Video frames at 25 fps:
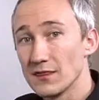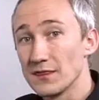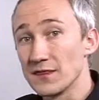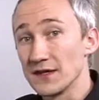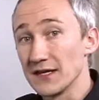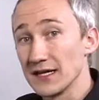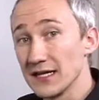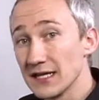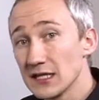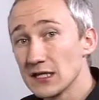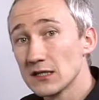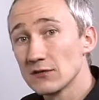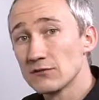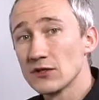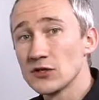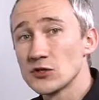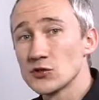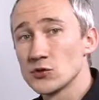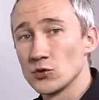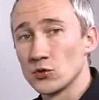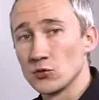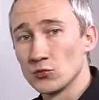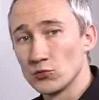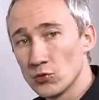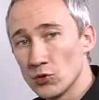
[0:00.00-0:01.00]
the
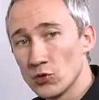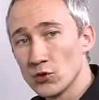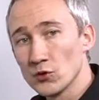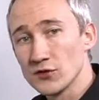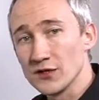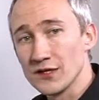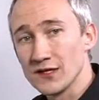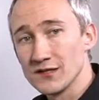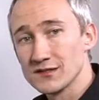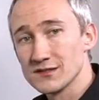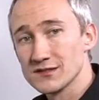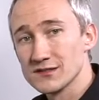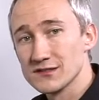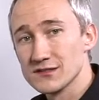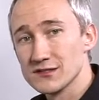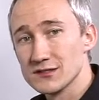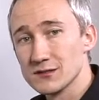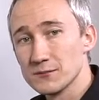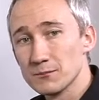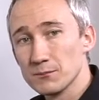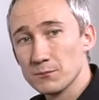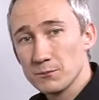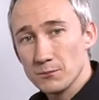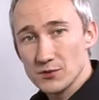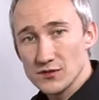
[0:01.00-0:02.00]
individual raw disks
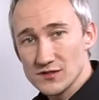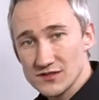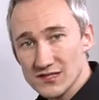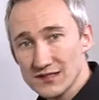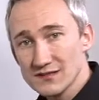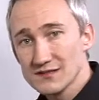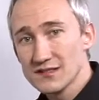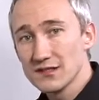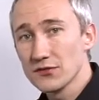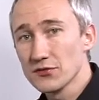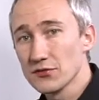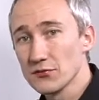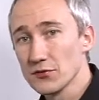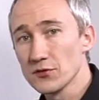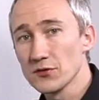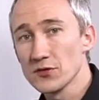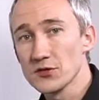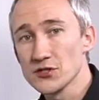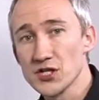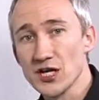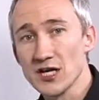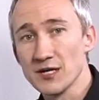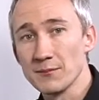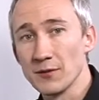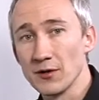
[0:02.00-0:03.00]
presented through the
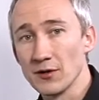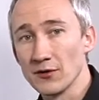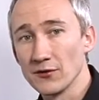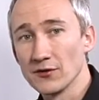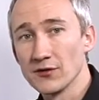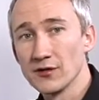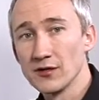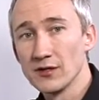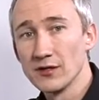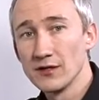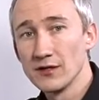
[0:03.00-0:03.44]
JBOD